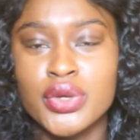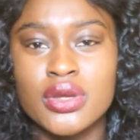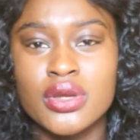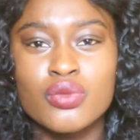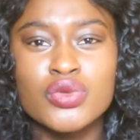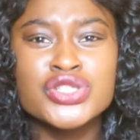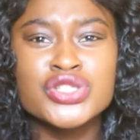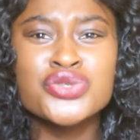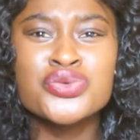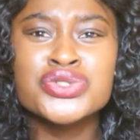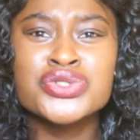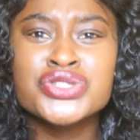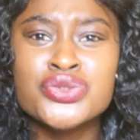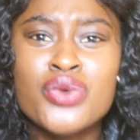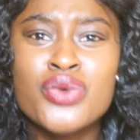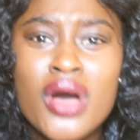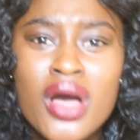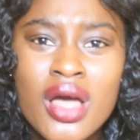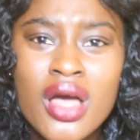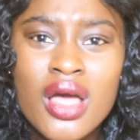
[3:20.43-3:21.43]
would
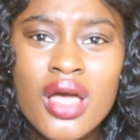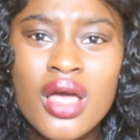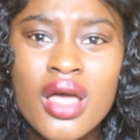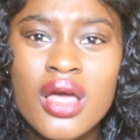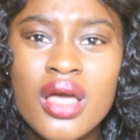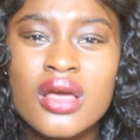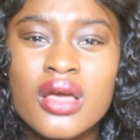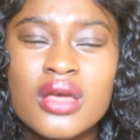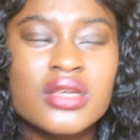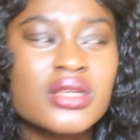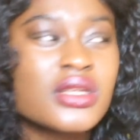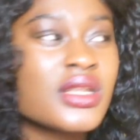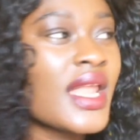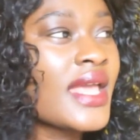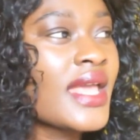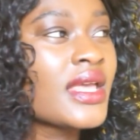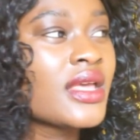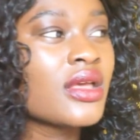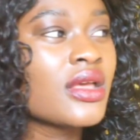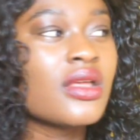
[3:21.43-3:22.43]
you?
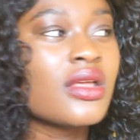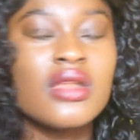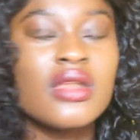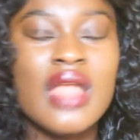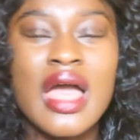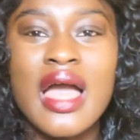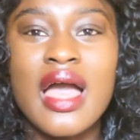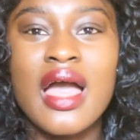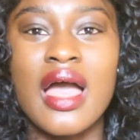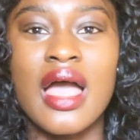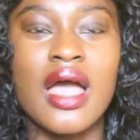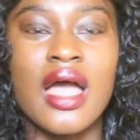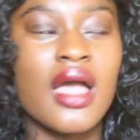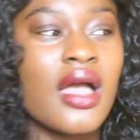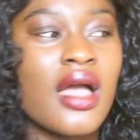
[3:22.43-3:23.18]
Like, nah.